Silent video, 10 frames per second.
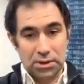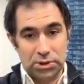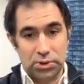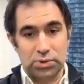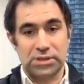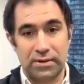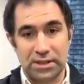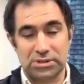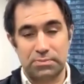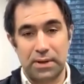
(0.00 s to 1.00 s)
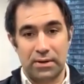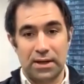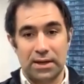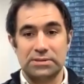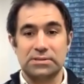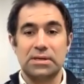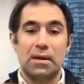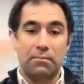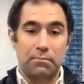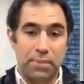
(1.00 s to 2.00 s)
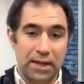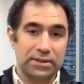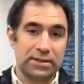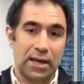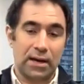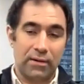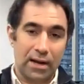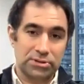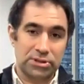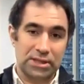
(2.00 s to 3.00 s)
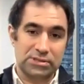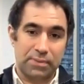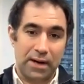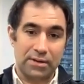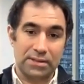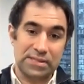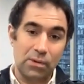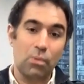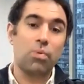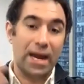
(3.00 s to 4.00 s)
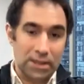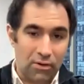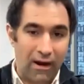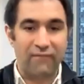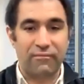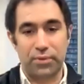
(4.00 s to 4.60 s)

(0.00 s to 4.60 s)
user experience, building around transparency when you have